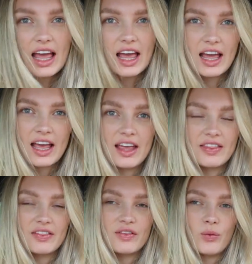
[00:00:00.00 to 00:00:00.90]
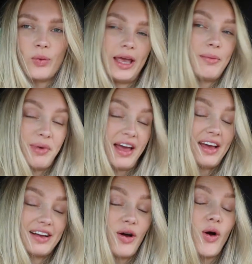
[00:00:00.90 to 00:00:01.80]
and the way
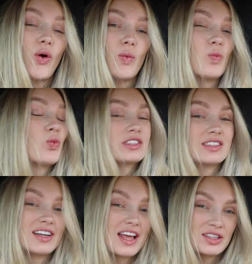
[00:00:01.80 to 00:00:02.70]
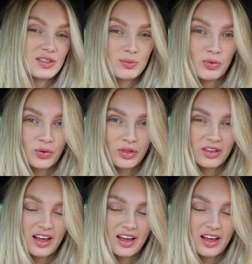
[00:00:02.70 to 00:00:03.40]
back home wasn't as smooth